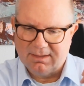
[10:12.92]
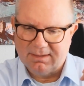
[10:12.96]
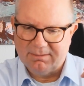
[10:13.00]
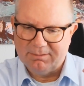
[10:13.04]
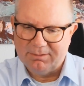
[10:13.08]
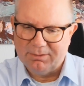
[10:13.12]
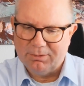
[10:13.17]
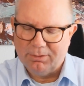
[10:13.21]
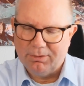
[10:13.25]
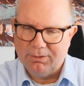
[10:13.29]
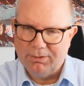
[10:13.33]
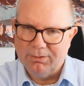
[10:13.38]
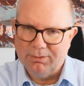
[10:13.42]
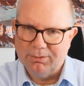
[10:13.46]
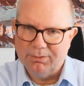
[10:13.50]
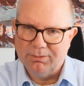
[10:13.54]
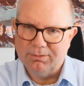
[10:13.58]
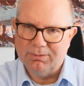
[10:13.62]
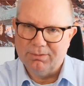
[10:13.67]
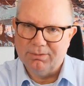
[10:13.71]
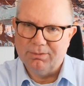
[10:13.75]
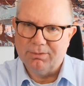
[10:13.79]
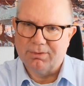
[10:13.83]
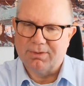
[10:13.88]

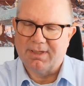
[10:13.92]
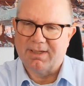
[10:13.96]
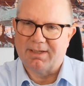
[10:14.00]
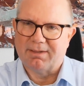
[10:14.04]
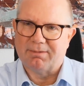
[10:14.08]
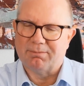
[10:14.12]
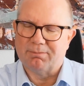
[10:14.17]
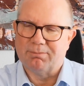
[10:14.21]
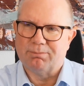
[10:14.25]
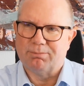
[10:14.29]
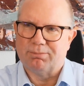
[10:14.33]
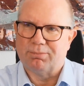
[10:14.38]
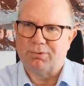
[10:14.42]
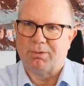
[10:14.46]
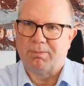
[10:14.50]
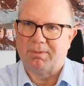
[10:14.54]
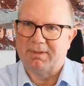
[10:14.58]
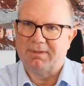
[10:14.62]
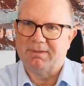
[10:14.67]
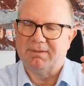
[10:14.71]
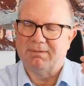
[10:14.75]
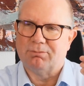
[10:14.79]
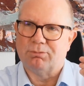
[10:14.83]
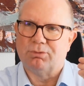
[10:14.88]
you can
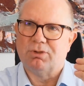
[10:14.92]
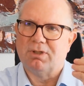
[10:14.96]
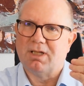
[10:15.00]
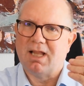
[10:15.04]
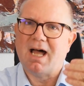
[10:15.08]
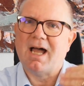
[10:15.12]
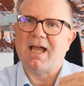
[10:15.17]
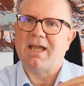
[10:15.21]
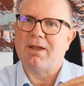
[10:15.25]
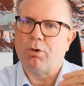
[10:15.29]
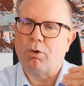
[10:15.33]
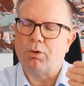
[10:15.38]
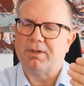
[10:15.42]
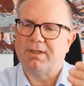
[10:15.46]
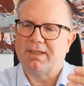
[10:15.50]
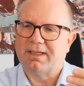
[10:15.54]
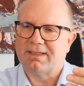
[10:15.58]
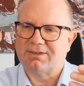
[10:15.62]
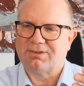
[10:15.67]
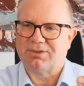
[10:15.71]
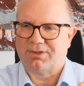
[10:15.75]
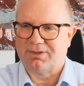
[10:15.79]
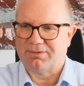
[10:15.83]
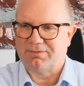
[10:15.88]
probably rely on
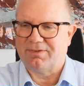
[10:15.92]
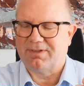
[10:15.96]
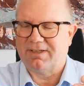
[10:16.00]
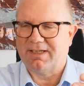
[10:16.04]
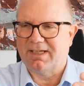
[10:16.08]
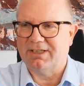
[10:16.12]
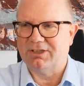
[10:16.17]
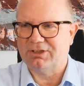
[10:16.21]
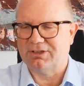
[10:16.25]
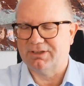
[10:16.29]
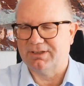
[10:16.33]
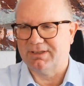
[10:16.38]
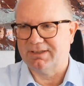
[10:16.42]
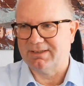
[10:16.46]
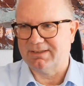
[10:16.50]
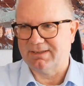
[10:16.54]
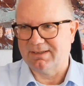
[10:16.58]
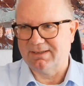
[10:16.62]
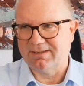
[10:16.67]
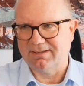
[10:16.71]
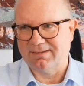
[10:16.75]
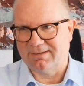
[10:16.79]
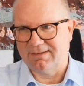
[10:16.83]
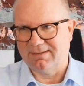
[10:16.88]
that certification and
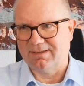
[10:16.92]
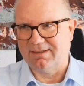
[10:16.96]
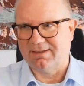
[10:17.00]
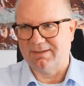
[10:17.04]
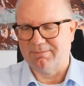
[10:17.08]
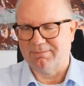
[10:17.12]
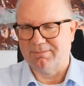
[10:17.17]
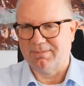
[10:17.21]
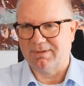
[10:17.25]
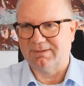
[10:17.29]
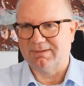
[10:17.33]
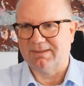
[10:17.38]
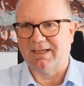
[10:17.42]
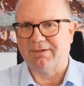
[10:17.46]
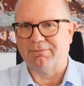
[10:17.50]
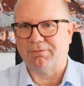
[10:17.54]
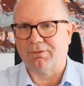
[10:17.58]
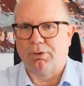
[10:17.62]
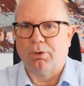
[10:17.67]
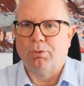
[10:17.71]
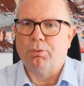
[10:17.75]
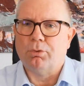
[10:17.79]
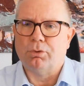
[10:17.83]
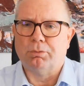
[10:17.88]
have
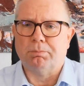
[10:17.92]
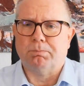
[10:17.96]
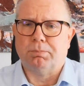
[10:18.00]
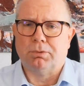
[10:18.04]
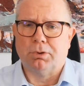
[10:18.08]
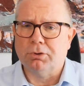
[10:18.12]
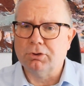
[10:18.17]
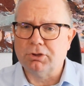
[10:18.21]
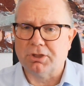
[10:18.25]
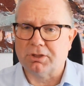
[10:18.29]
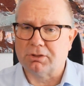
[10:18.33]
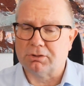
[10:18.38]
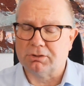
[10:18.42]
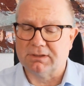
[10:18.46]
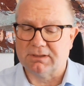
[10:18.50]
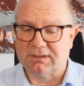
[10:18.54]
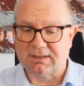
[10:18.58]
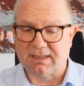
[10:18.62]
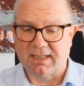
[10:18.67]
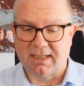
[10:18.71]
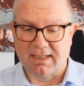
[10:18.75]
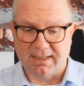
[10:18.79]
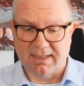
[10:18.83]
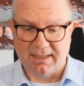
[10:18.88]
a lower project
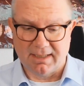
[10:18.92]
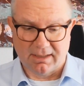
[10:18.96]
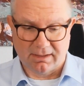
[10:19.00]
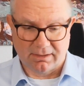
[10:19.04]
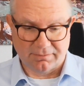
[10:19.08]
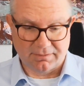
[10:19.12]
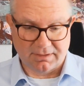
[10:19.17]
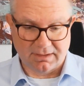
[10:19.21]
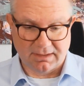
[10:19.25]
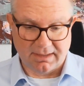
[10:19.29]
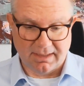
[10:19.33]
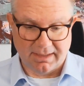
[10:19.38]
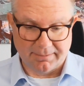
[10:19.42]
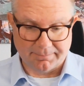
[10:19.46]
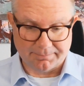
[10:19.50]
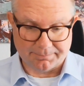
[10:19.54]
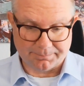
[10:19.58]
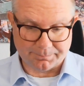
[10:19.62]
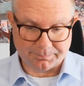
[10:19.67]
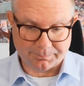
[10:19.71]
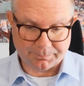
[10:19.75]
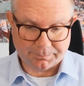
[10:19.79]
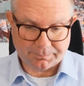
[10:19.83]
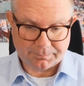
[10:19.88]
risk at the end of the day.
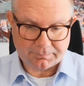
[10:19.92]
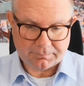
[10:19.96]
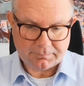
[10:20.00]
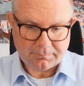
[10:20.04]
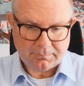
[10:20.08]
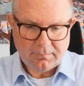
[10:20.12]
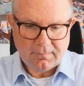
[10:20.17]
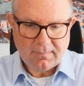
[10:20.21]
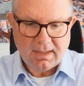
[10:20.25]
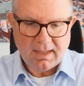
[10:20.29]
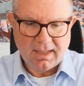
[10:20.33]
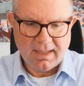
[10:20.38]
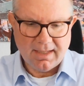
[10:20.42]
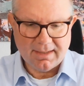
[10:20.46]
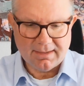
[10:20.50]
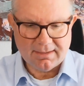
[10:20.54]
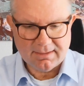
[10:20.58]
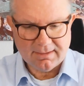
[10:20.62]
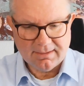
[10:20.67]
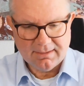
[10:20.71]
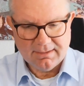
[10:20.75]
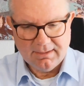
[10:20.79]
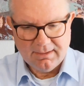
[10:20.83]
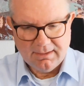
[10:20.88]
And
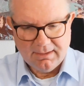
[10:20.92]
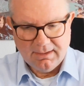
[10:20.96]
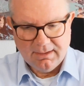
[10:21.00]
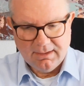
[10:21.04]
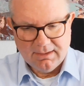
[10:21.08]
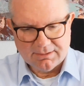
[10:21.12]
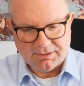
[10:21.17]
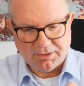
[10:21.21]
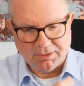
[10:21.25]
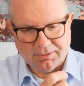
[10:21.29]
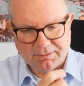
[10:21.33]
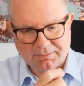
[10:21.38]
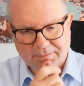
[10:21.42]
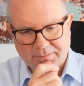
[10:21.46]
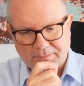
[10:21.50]
so,